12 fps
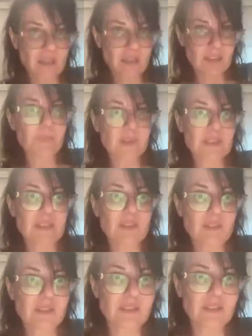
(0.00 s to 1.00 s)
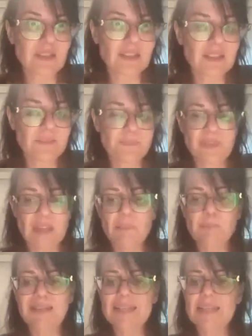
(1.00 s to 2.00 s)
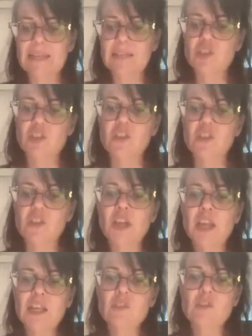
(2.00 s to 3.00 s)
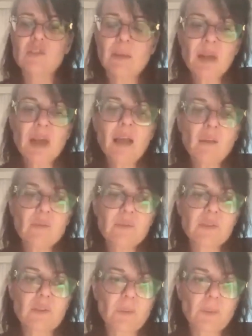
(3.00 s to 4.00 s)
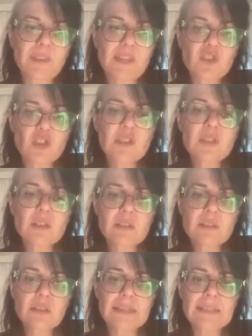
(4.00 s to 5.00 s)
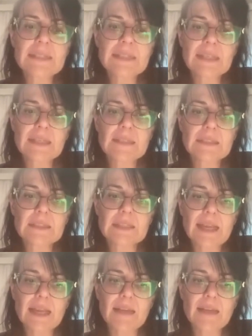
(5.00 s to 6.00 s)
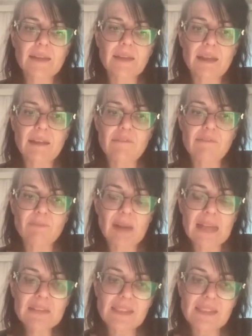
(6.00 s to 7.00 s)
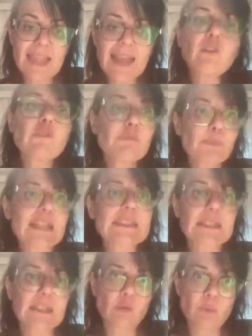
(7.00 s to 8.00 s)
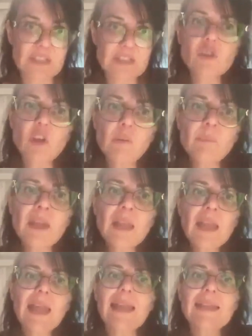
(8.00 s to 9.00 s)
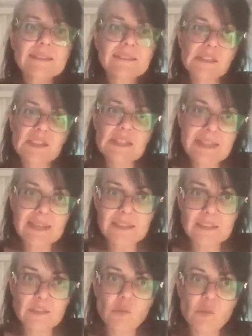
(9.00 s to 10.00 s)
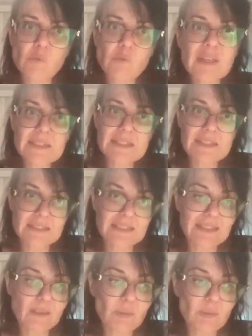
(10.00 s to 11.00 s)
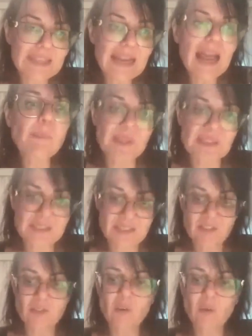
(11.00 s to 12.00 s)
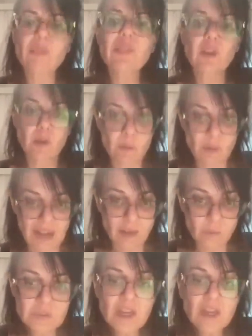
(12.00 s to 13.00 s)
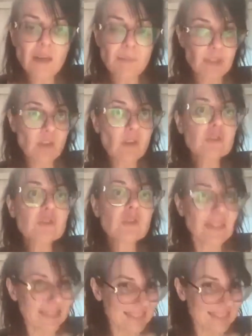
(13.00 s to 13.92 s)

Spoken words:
the particular application. So somehow, the judges indicated a lack of practical wisdom and understanding of what happens, on the ground, but also the